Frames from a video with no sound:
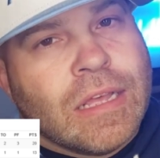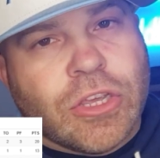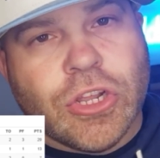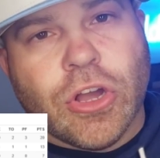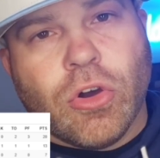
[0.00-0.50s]

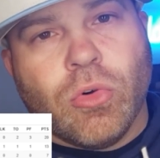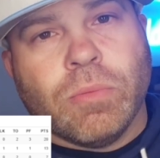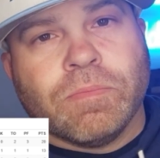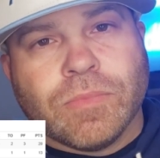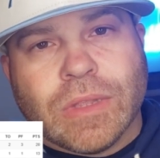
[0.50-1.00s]
you
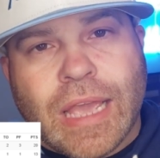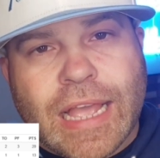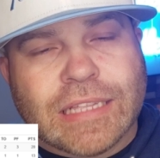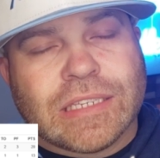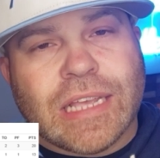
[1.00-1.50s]
know,
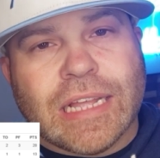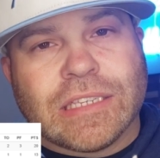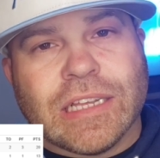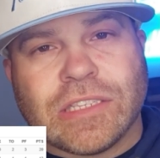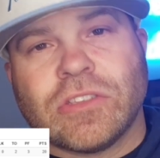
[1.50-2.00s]
it's
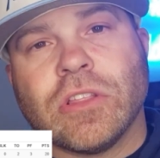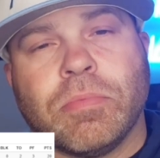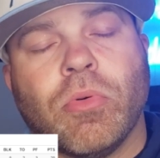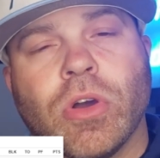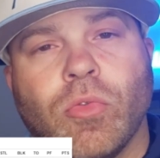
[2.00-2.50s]
to the
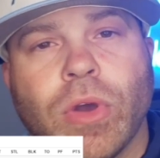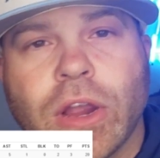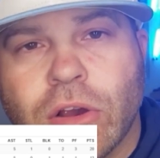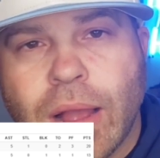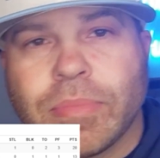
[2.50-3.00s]
point
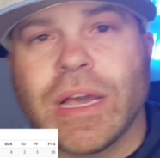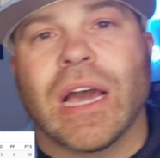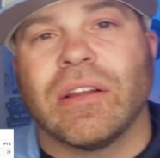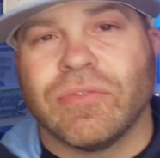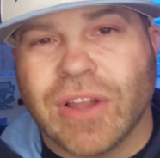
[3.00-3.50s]
where I'm
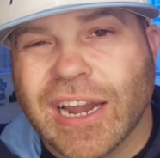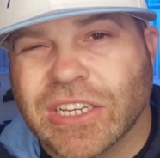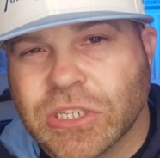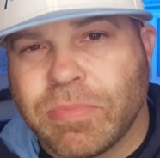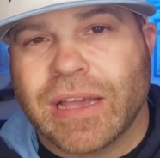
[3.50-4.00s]
kind of not
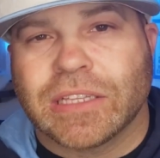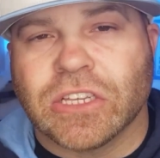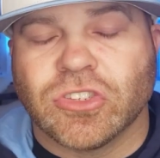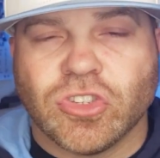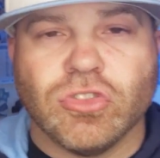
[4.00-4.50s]

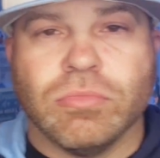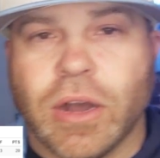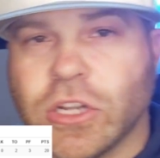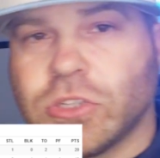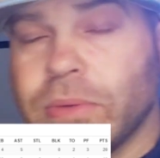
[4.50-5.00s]
expecting too
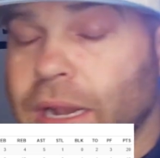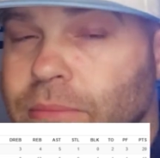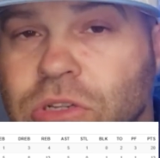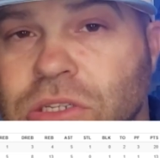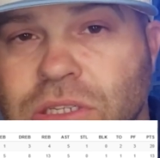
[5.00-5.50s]
much, man.
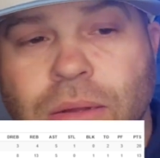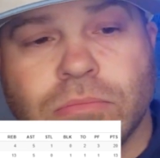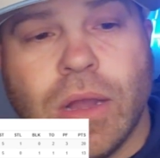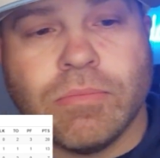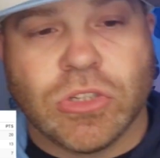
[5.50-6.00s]
I'm just
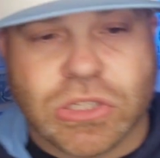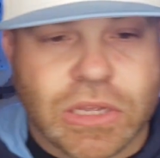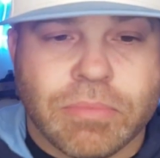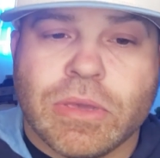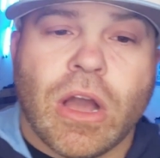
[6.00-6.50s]
going
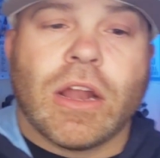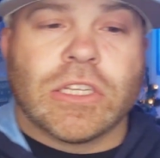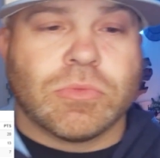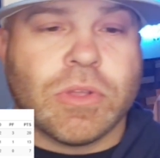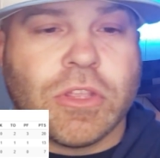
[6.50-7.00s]
to be
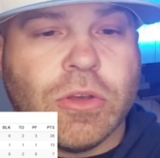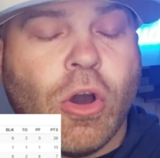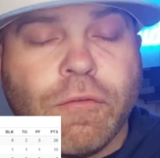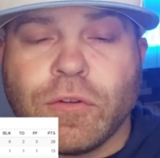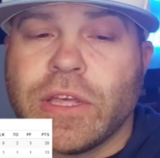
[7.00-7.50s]
honest with you.
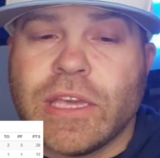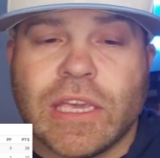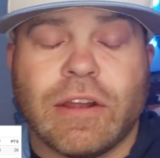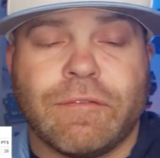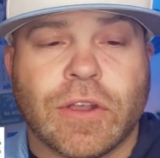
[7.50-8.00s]
Hopefully he can
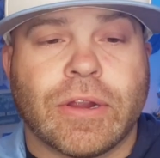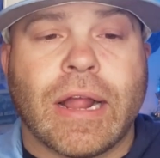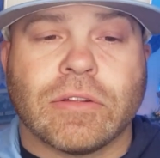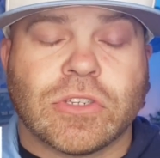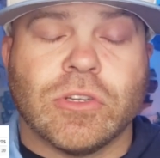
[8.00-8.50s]
get it figured
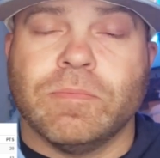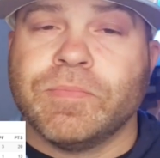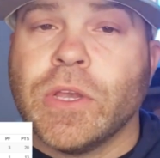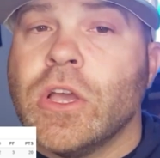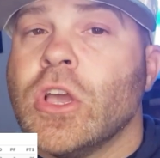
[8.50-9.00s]
out soon.
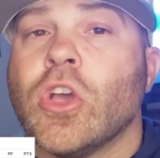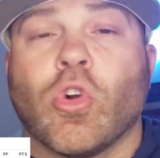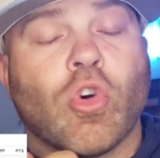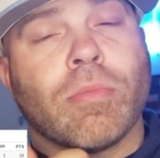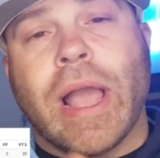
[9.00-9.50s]

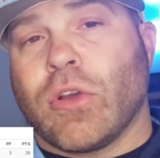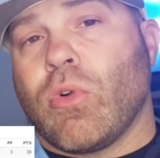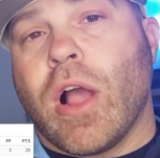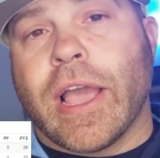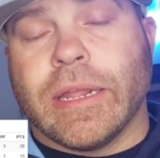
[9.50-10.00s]
Cormac
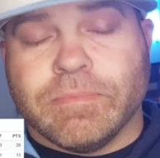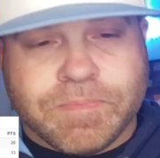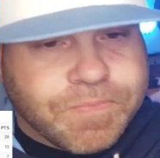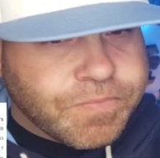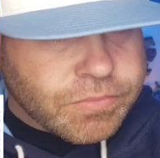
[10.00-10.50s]

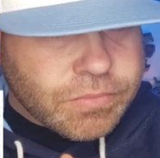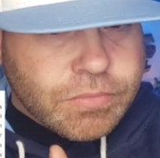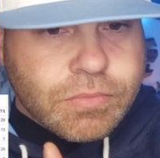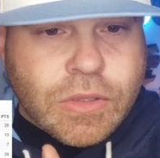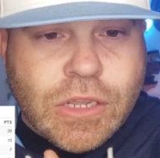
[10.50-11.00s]
Ryan,
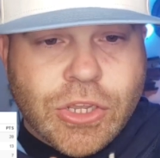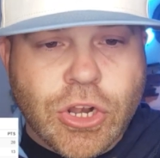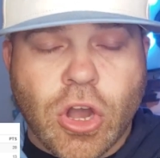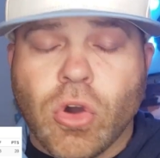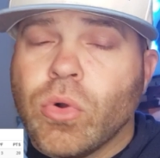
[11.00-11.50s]
you
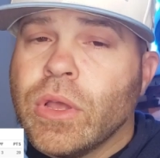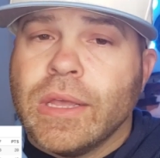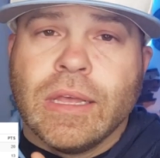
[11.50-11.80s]
know,